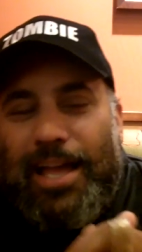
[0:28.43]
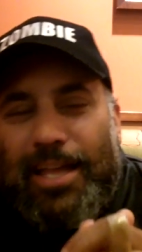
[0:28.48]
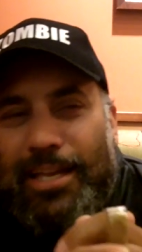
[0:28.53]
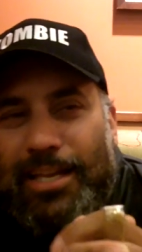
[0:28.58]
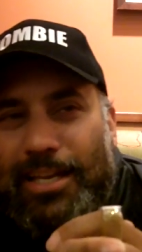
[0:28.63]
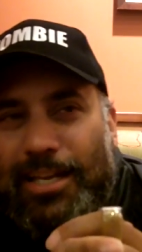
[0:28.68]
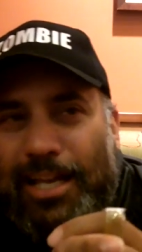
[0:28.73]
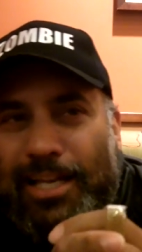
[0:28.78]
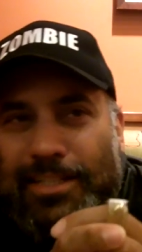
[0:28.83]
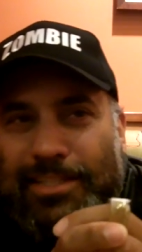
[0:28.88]
I,
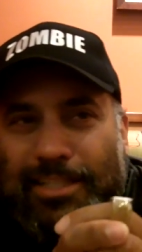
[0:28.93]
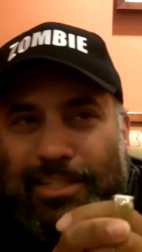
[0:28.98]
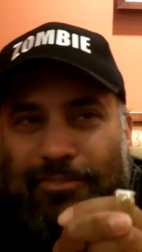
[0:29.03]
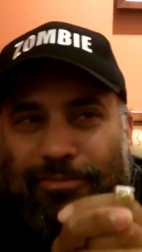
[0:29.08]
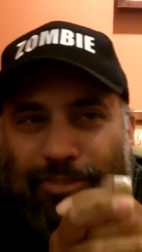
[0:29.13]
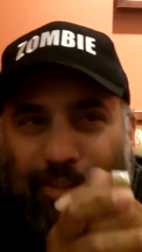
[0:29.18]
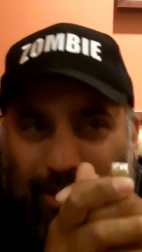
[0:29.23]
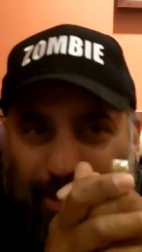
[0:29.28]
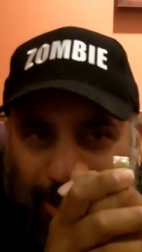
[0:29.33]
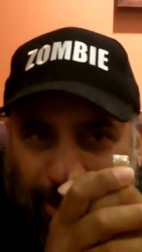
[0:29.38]
uh, I did
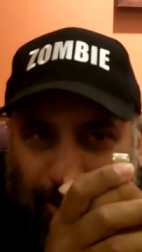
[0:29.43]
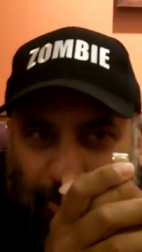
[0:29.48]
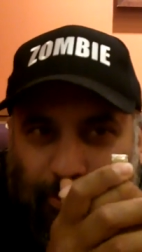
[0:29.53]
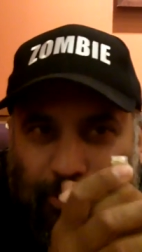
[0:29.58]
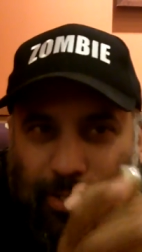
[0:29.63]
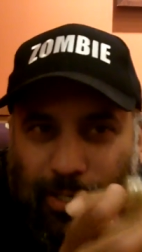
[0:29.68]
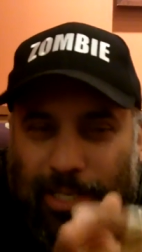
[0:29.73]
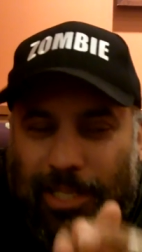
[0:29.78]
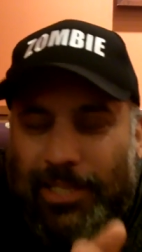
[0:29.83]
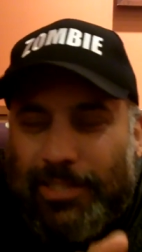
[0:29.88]
a video,
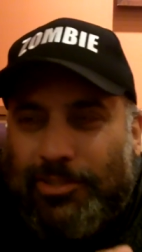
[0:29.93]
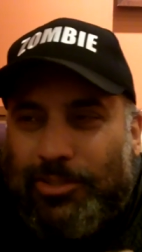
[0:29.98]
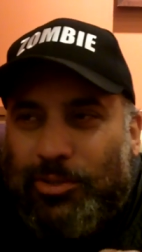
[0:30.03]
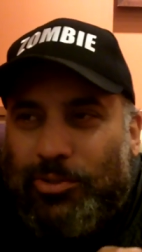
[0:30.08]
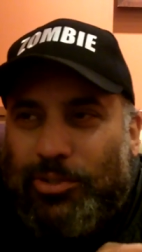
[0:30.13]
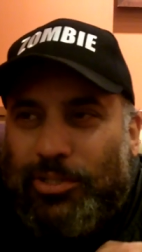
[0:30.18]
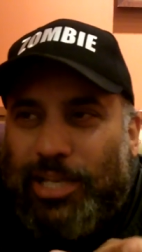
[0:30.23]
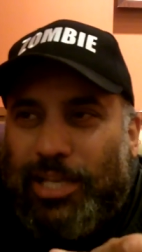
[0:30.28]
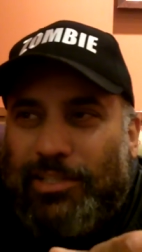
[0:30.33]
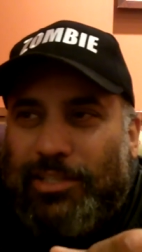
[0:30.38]
and I
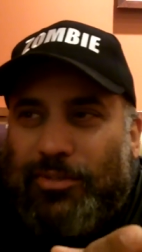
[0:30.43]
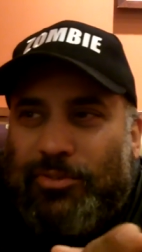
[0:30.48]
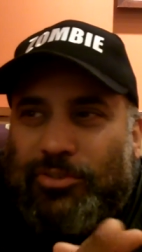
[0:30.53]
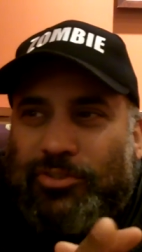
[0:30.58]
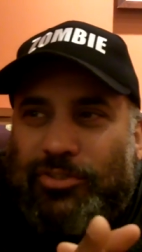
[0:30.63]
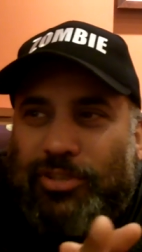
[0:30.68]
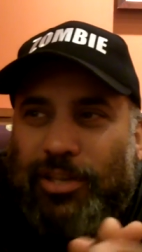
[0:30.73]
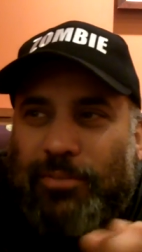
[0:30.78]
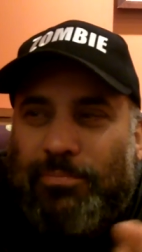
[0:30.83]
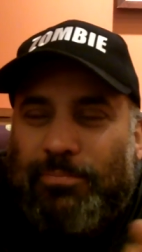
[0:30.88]
told you guys I
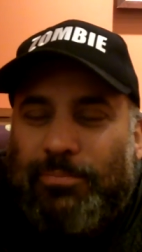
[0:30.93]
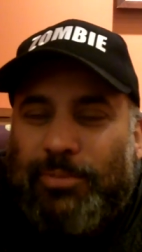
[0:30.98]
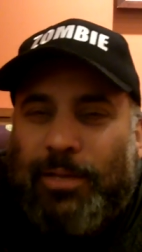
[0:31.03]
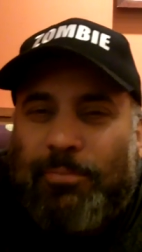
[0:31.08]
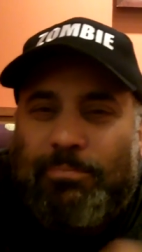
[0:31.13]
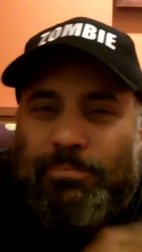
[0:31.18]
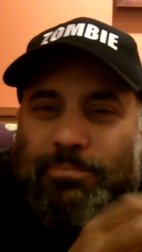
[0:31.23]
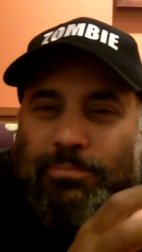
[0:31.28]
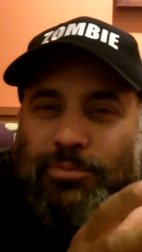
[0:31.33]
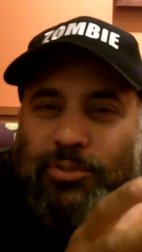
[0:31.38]
was I'm,
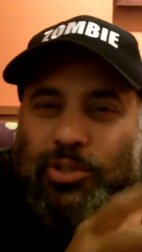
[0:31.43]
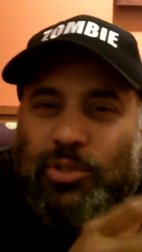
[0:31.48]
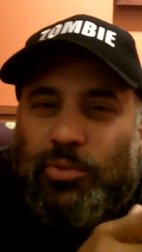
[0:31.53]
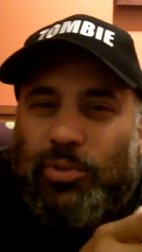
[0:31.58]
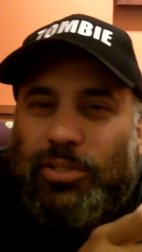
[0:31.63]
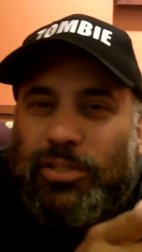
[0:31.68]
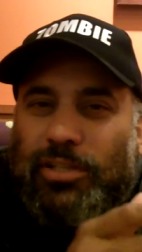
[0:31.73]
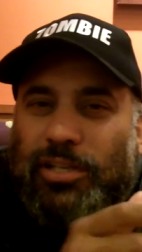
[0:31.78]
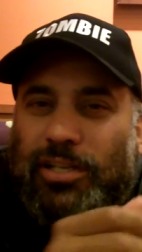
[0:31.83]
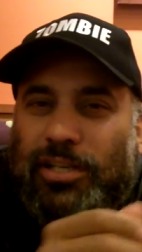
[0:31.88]
I'm
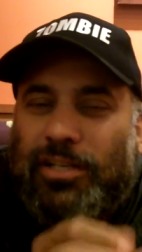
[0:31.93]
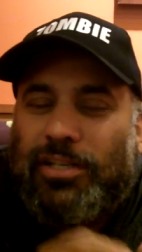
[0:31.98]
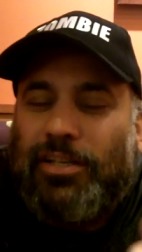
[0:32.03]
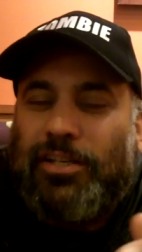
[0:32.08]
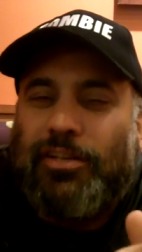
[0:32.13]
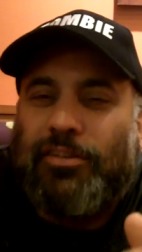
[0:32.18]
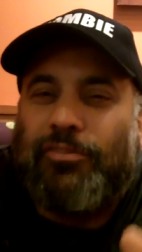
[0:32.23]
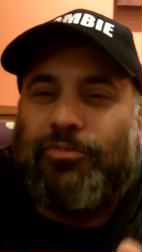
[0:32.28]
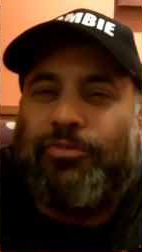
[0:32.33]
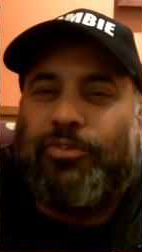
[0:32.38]
doing
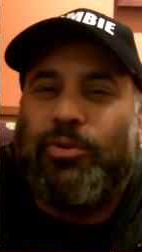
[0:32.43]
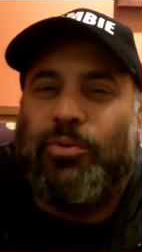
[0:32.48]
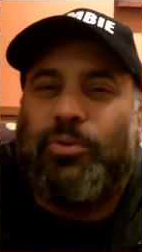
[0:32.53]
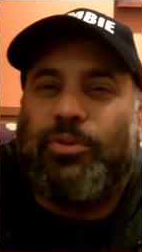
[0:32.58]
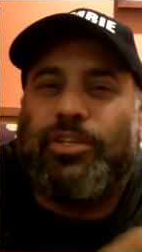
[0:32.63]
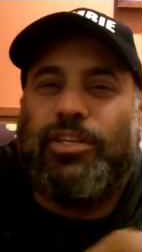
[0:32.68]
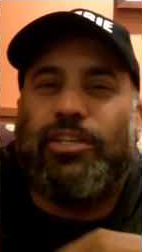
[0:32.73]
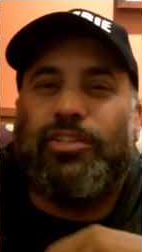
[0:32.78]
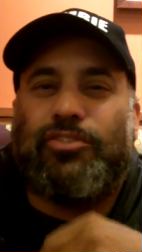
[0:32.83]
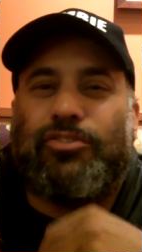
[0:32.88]
uh, a few
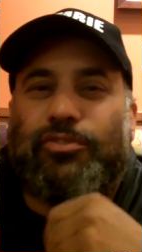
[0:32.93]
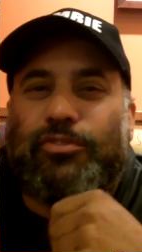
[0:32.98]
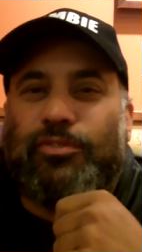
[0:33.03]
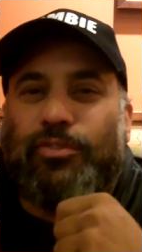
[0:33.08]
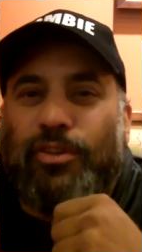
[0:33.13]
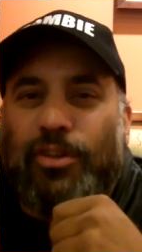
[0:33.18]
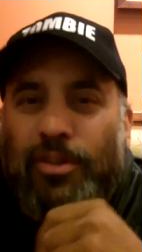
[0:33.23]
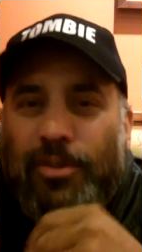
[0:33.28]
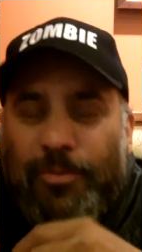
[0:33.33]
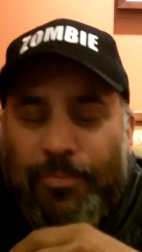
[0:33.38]
of these
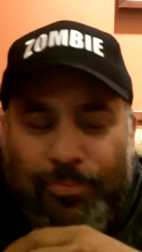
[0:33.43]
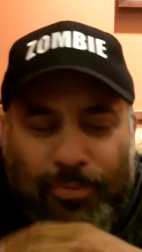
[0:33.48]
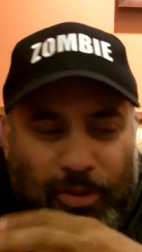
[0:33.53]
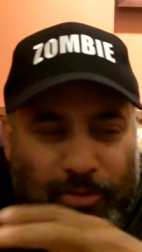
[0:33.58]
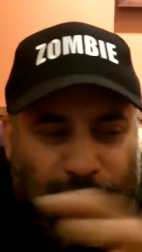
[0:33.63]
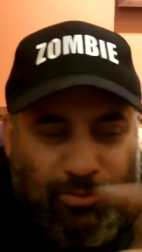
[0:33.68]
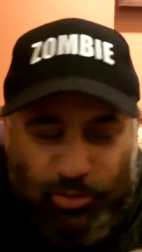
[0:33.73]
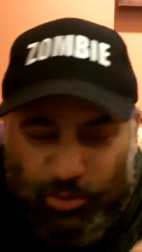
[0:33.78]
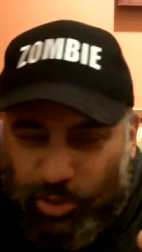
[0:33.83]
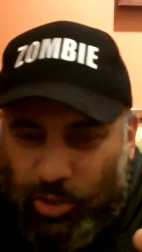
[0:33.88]

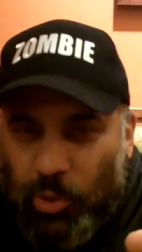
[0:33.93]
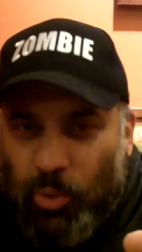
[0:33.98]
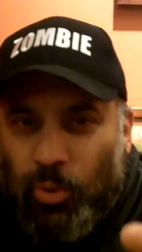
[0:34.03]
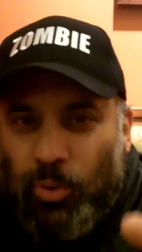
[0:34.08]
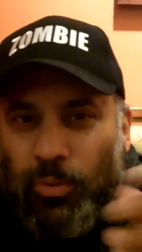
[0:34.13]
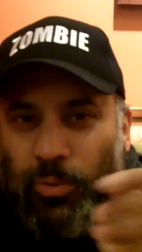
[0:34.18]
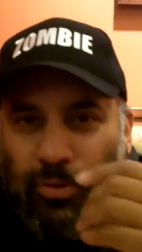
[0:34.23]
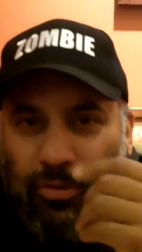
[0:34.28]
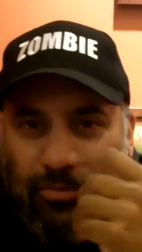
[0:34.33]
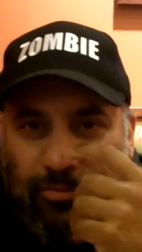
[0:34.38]
for
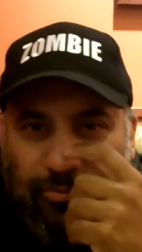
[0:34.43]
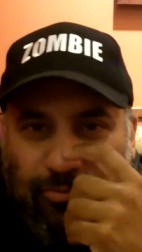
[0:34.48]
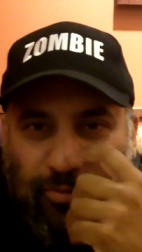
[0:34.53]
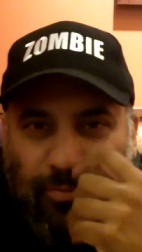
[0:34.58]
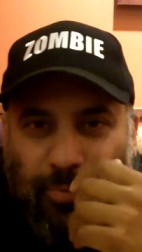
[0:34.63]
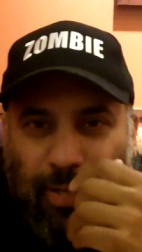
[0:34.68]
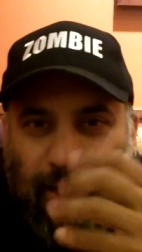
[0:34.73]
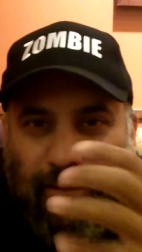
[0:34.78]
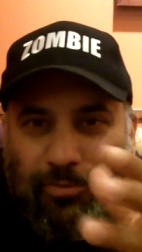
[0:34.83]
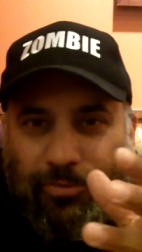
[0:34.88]
school
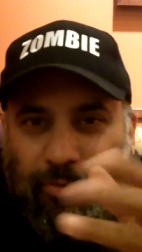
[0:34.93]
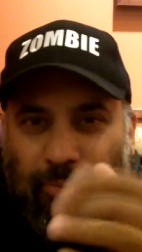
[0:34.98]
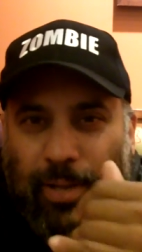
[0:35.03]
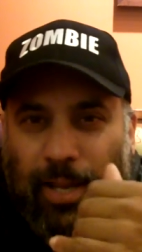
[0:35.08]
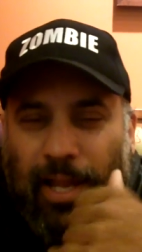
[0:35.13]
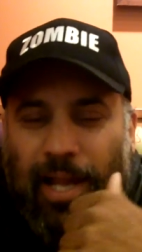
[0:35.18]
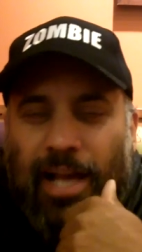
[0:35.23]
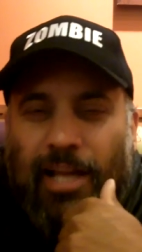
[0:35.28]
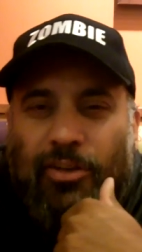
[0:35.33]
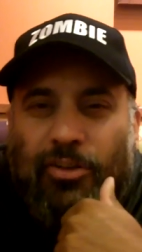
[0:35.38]
for my for
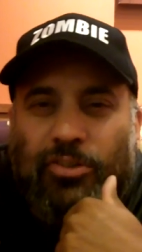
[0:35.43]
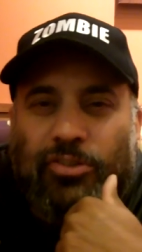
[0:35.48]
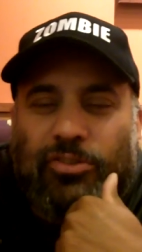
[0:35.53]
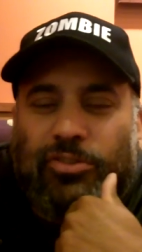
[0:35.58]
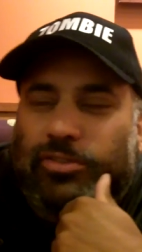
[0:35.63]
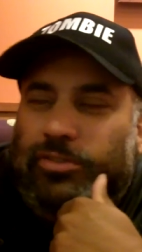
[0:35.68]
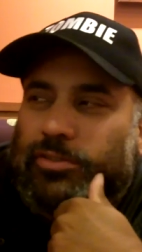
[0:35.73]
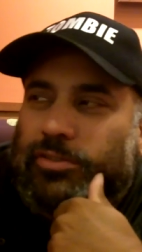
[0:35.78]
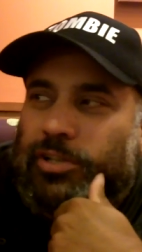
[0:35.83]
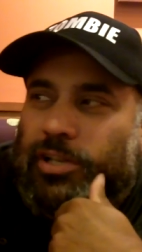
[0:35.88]
my
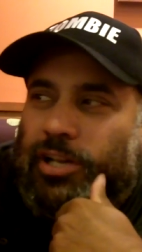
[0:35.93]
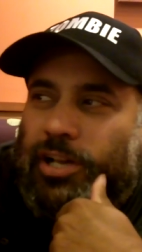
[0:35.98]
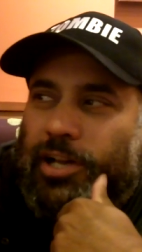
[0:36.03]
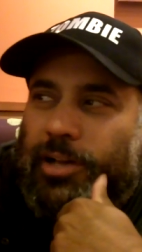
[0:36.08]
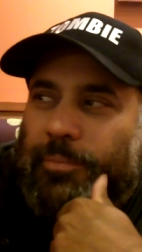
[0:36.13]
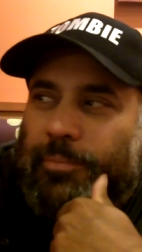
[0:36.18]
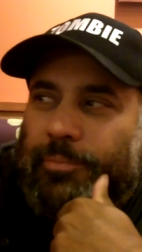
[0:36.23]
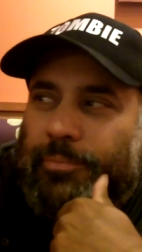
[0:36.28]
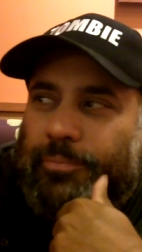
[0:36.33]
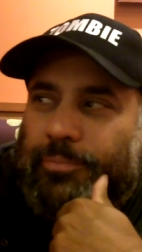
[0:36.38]
honors
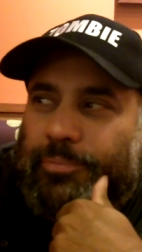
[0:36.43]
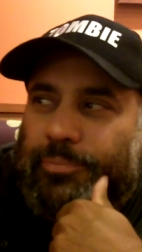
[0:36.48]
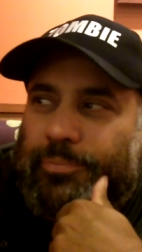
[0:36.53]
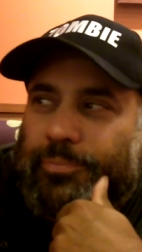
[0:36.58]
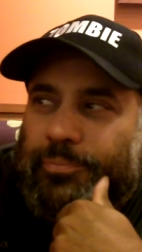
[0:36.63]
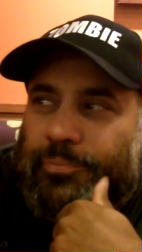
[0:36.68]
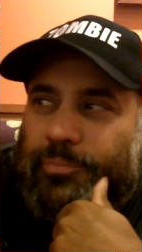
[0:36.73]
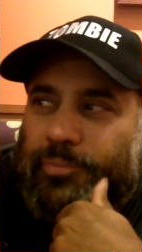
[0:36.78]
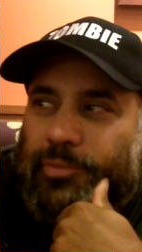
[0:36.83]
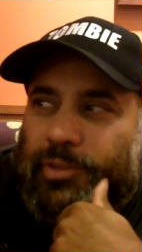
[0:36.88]
um,
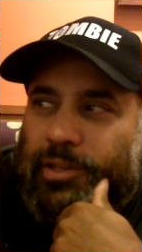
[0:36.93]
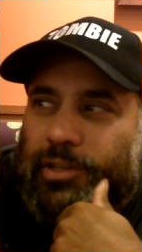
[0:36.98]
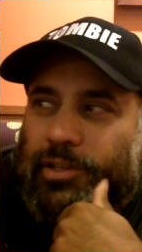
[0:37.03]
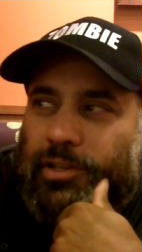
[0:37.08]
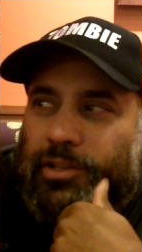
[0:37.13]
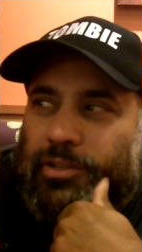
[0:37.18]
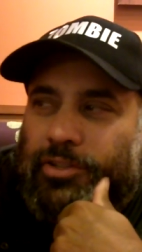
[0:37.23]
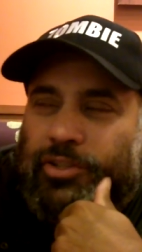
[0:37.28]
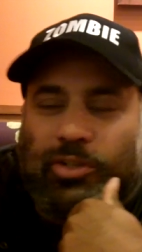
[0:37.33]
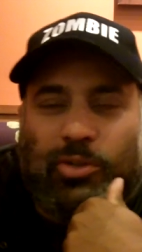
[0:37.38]

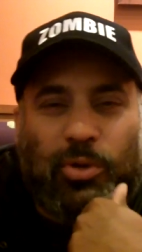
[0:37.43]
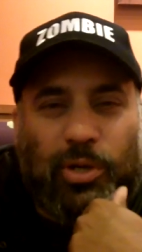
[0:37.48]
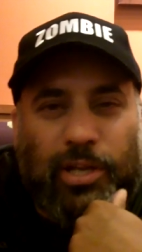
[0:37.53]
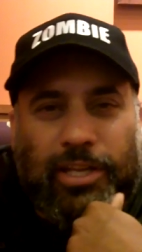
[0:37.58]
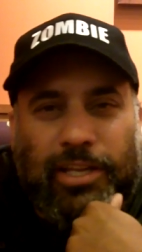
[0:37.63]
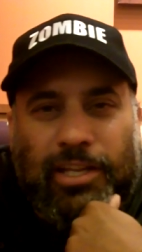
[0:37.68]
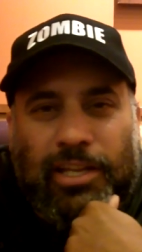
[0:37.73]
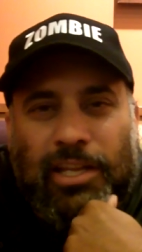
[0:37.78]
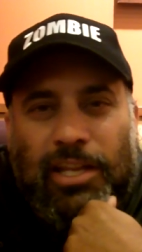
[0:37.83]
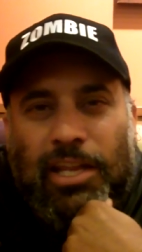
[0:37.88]

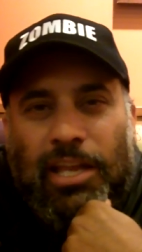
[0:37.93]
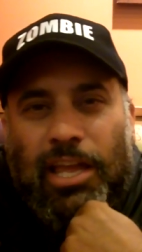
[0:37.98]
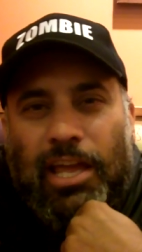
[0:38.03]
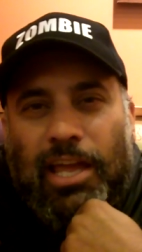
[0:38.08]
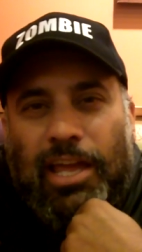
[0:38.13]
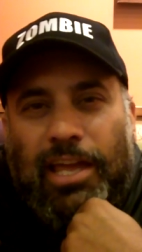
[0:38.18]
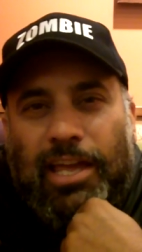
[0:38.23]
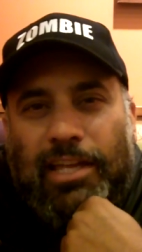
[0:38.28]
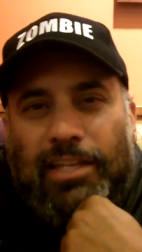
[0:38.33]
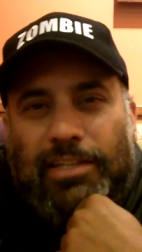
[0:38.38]
degree,
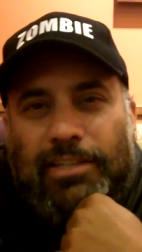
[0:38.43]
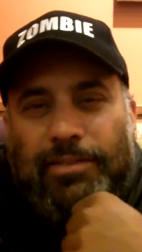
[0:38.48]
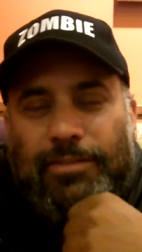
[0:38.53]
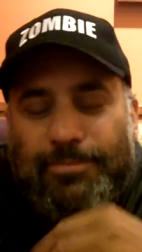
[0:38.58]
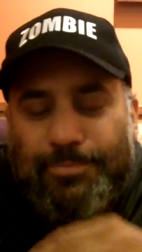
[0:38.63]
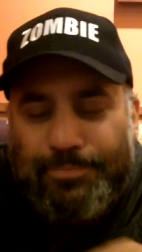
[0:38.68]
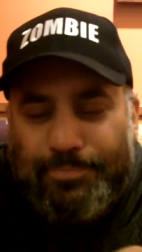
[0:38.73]
and